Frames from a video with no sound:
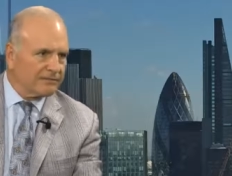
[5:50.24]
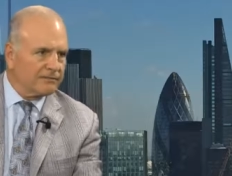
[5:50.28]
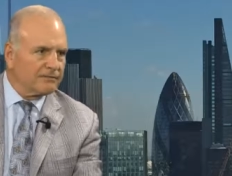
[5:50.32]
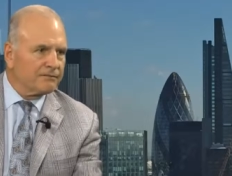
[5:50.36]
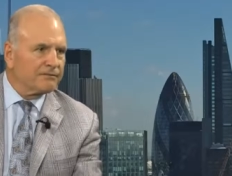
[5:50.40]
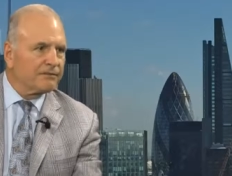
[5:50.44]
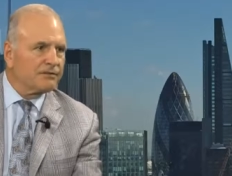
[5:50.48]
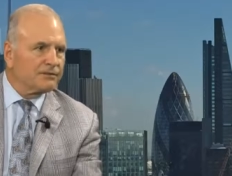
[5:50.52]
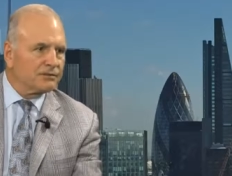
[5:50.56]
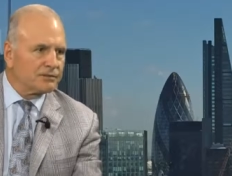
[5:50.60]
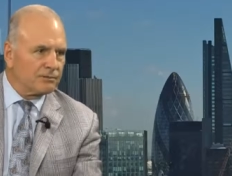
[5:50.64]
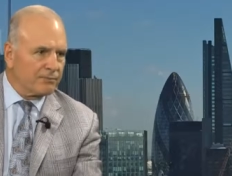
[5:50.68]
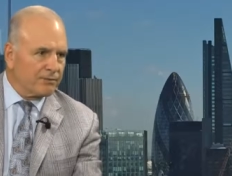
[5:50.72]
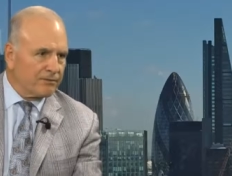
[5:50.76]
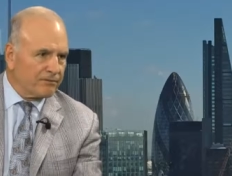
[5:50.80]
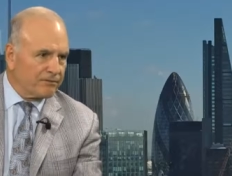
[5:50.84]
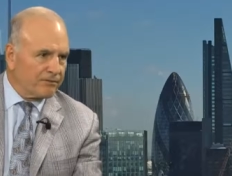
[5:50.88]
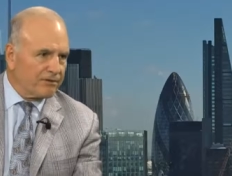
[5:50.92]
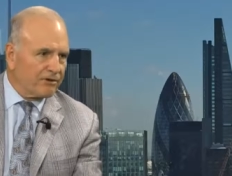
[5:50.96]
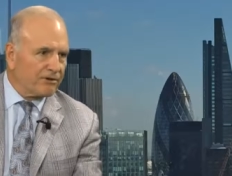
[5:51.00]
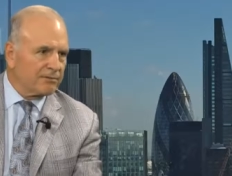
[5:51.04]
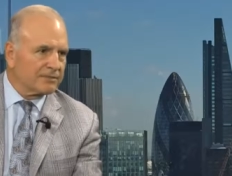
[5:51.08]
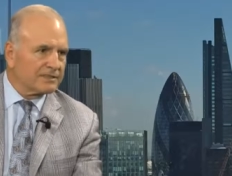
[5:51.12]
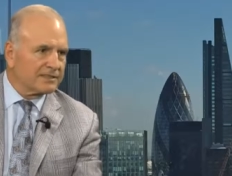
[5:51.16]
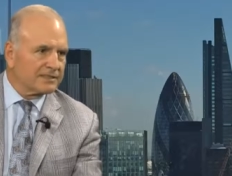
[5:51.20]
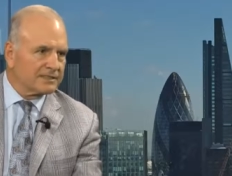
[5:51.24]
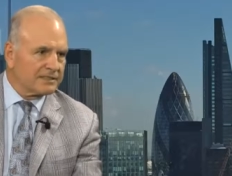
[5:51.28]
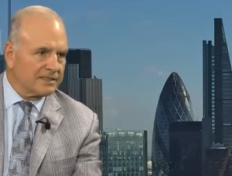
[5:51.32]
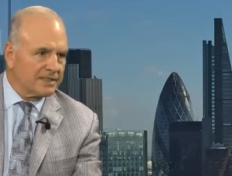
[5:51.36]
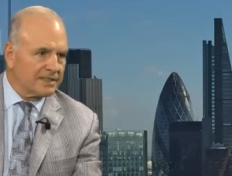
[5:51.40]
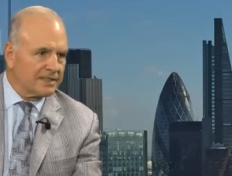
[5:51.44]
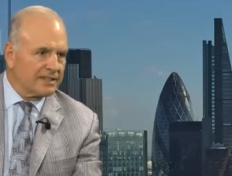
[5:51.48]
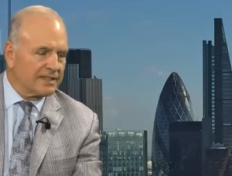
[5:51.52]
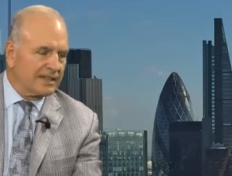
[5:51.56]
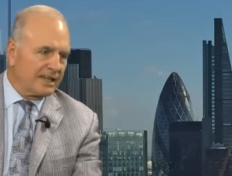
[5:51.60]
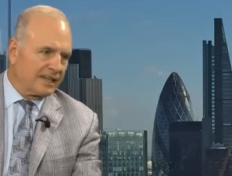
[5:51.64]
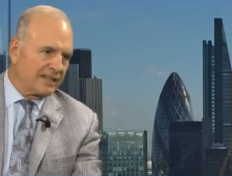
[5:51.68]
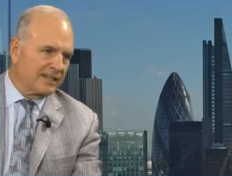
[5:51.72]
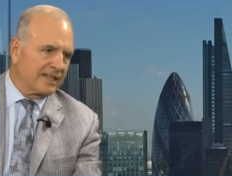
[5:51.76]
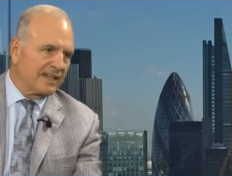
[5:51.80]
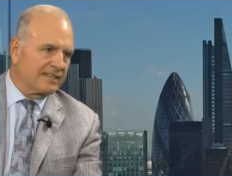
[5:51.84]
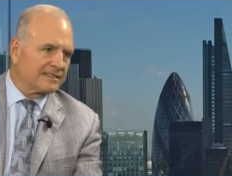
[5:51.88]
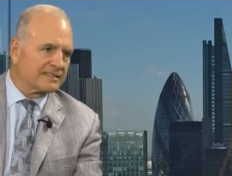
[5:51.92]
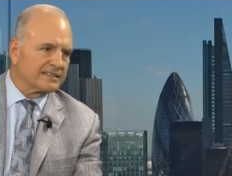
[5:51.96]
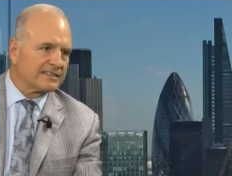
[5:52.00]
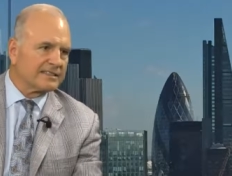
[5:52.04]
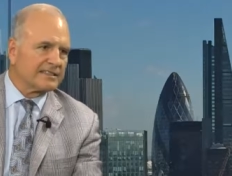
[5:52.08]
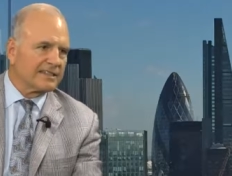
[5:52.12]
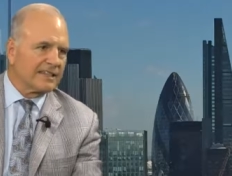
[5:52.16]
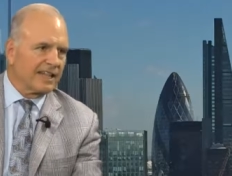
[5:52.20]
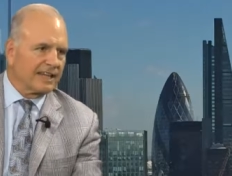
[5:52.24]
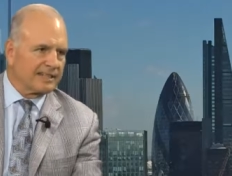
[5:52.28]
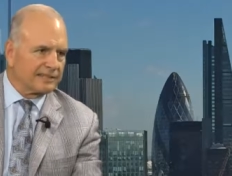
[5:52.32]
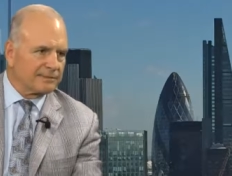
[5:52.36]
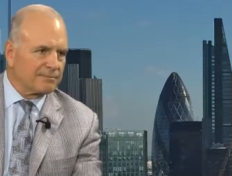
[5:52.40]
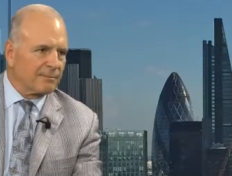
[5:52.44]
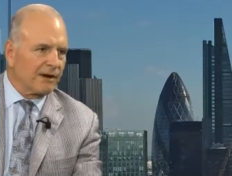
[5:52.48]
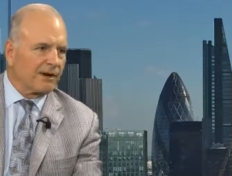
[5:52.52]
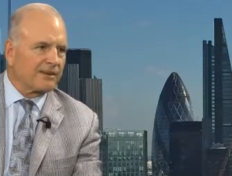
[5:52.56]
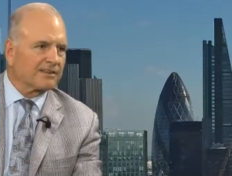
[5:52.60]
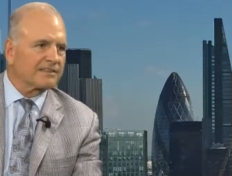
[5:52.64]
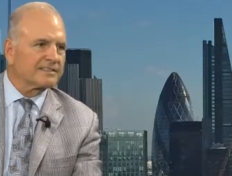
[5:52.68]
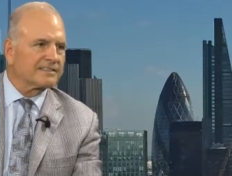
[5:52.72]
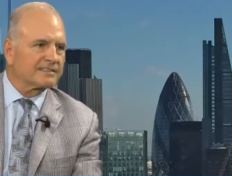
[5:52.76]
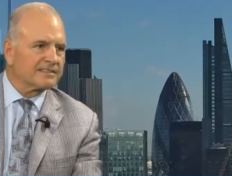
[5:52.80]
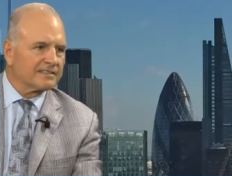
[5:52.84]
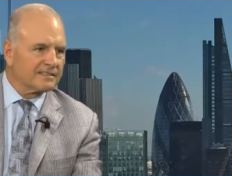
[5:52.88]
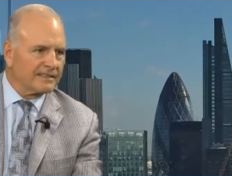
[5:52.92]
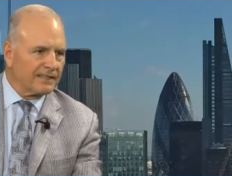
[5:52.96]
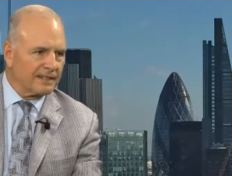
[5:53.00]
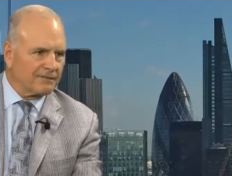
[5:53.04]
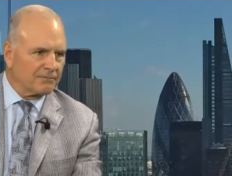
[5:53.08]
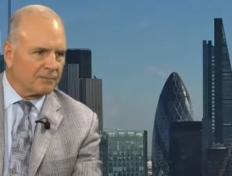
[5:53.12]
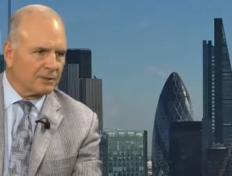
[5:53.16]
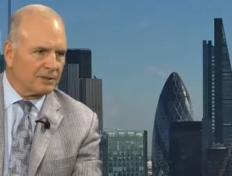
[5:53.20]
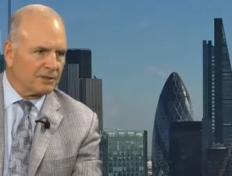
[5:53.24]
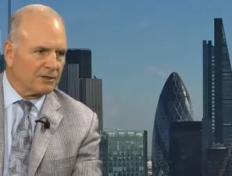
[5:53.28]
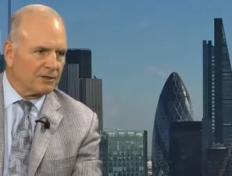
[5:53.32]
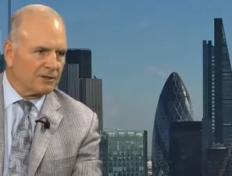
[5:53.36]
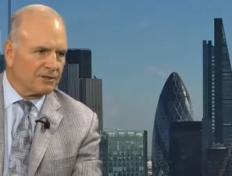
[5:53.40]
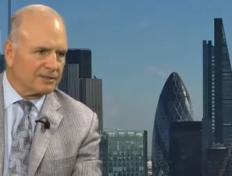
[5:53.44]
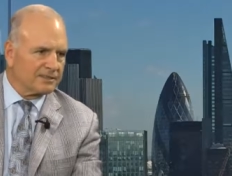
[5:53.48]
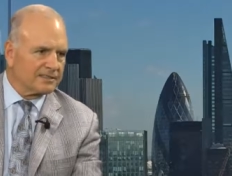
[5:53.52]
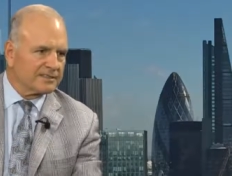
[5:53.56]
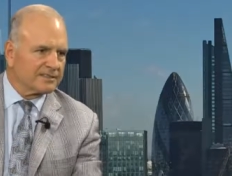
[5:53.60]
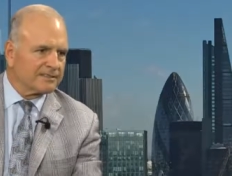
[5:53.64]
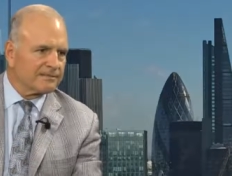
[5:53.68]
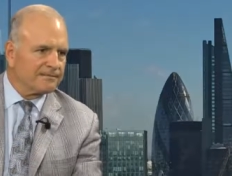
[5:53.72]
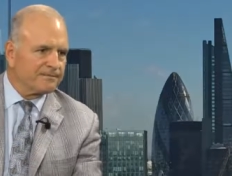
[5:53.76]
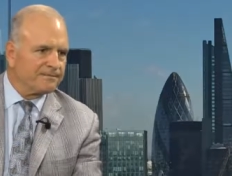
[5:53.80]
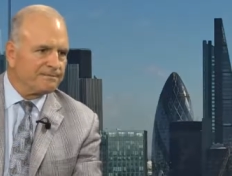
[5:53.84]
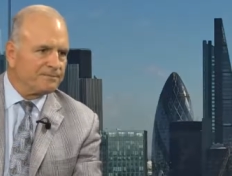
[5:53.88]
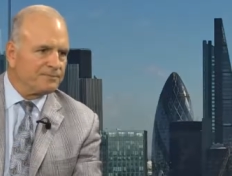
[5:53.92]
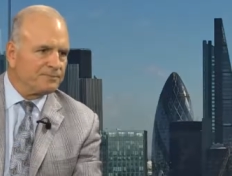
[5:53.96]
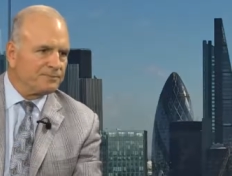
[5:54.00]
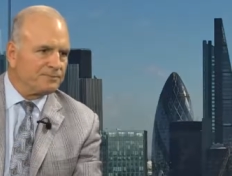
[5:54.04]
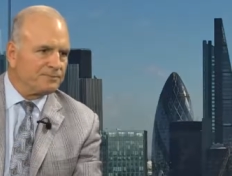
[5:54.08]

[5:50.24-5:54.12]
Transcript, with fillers: in future performance uh, against the last marks that everybody holds. Mustn't